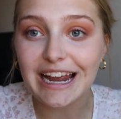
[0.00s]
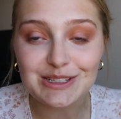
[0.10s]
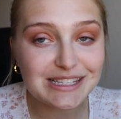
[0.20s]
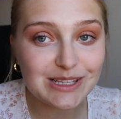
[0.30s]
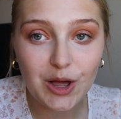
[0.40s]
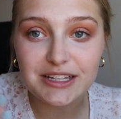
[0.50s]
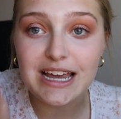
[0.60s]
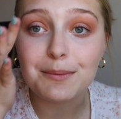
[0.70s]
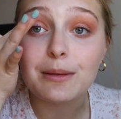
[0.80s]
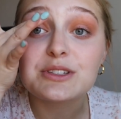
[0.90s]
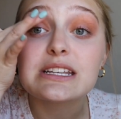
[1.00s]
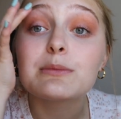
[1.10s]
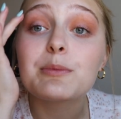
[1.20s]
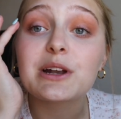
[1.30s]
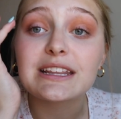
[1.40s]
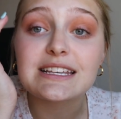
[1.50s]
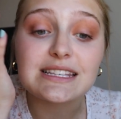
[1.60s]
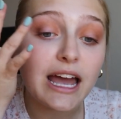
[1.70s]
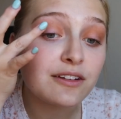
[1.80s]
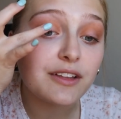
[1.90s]
I use this all the time. I'm just going to be putting this
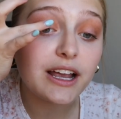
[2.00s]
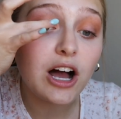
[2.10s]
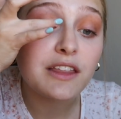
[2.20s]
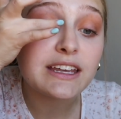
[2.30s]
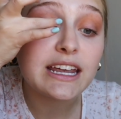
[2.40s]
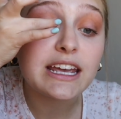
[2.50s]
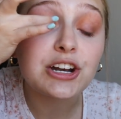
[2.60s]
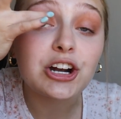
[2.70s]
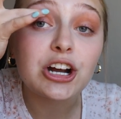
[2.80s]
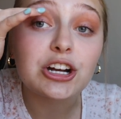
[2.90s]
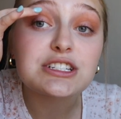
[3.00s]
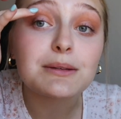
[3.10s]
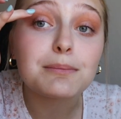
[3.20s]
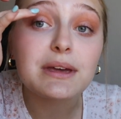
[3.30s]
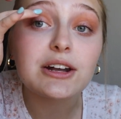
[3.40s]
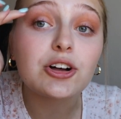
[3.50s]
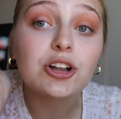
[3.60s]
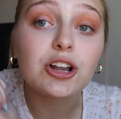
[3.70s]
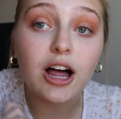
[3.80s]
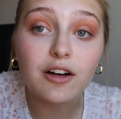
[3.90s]
kind of like on the inner to
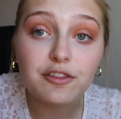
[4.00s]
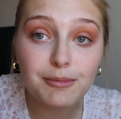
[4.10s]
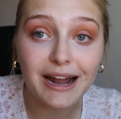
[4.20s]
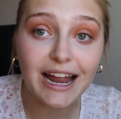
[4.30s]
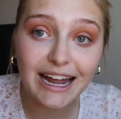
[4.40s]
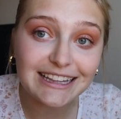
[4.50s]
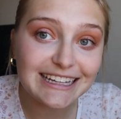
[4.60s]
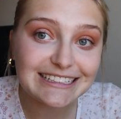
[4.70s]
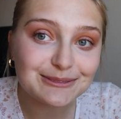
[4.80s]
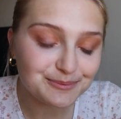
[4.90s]
middle of my eyelid.